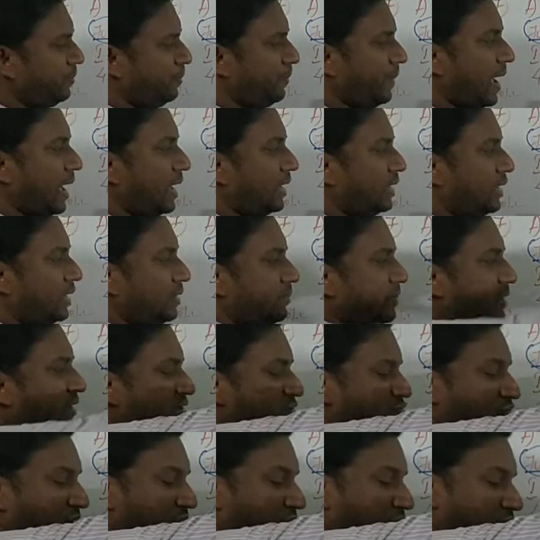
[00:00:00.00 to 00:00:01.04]
Parallel means
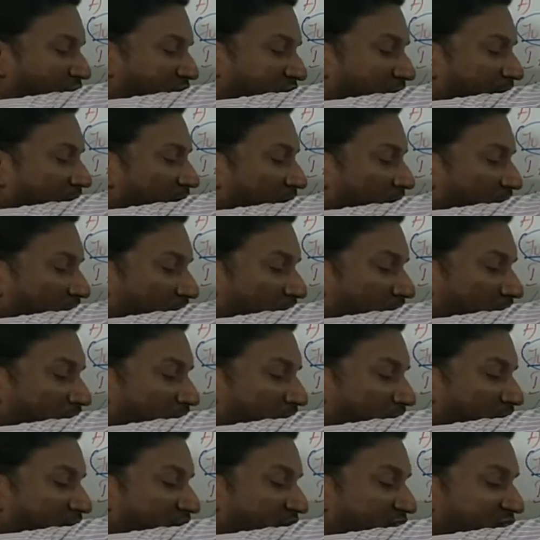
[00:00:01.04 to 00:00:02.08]
we have some
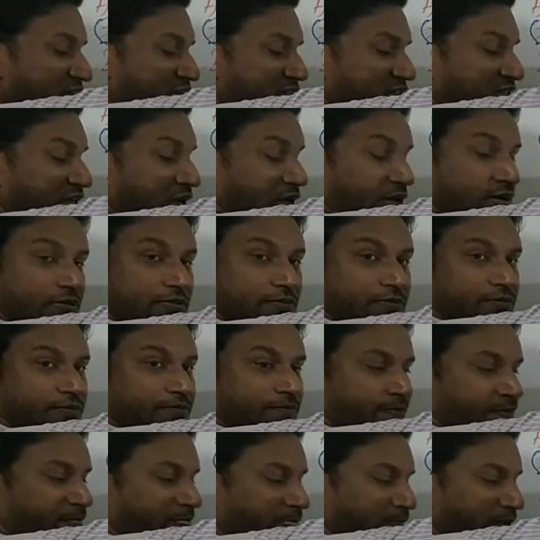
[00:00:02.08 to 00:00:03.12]
distance here.
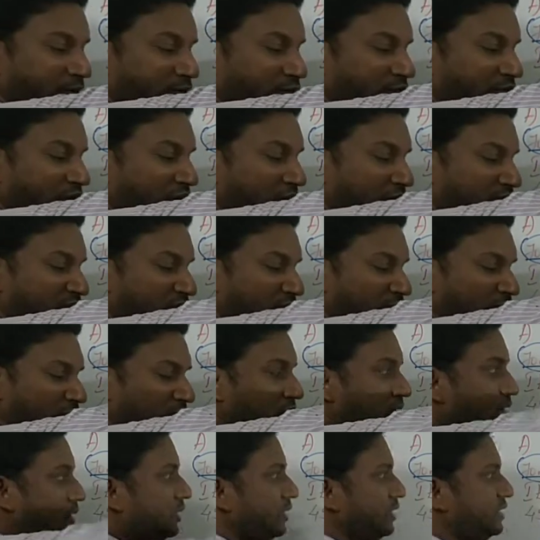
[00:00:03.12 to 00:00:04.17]
We have some
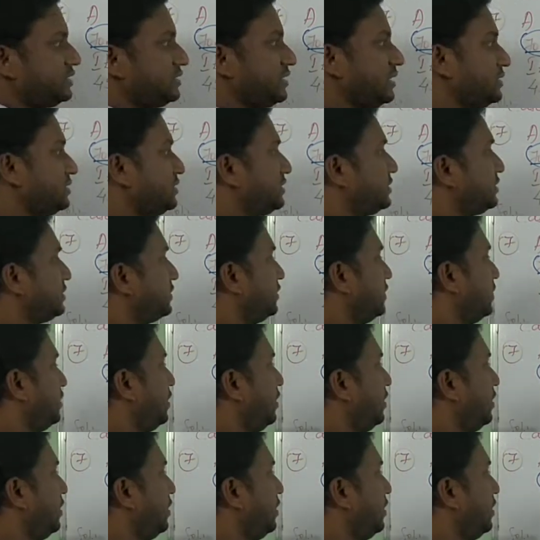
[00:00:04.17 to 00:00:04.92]
distance.